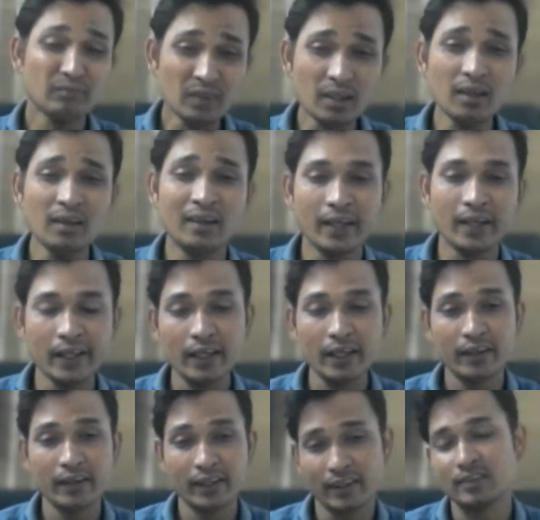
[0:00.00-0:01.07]
linear
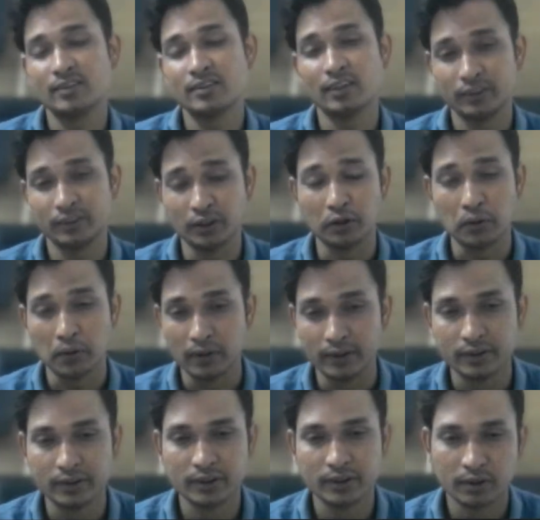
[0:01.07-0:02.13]
data structure knowledge,
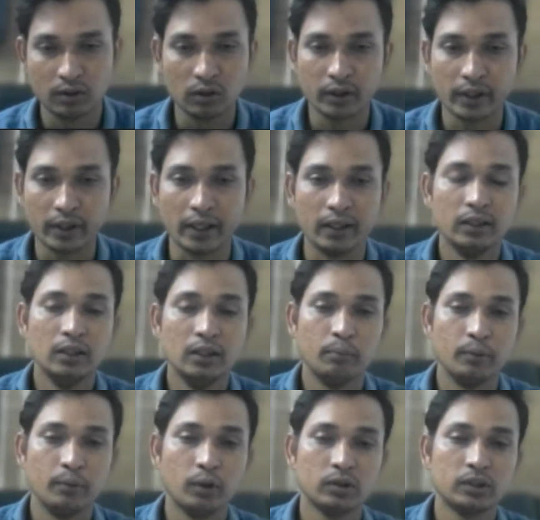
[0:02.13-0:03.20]
okay,
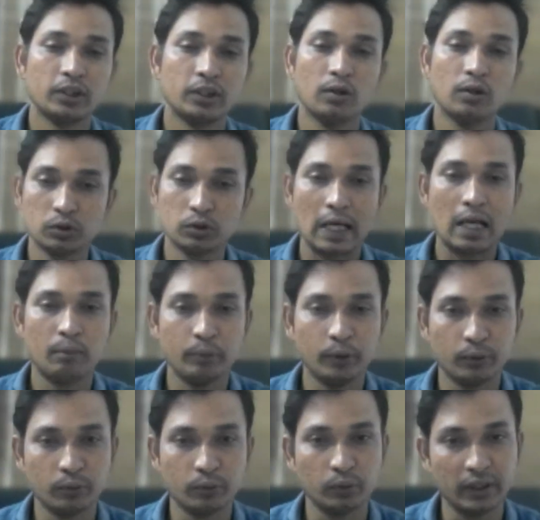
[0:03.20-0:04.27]
because it also helps you
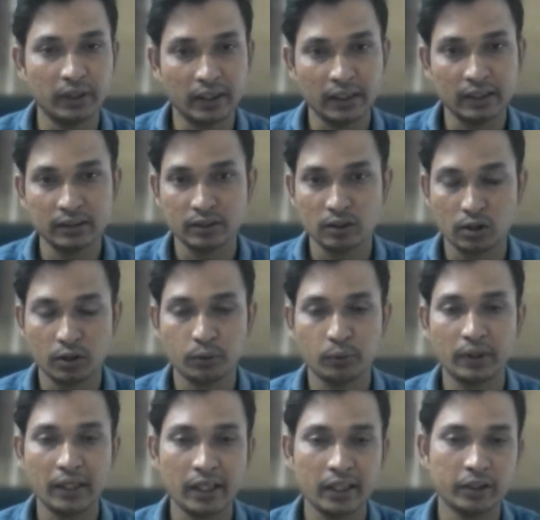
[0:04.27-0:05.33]
to increase or to
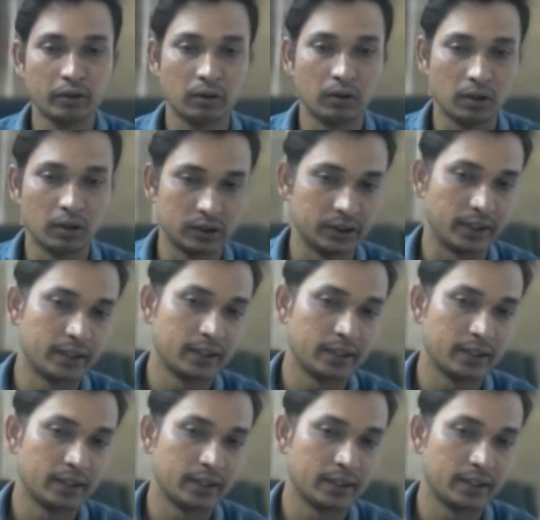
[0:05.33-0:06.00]
create your logic.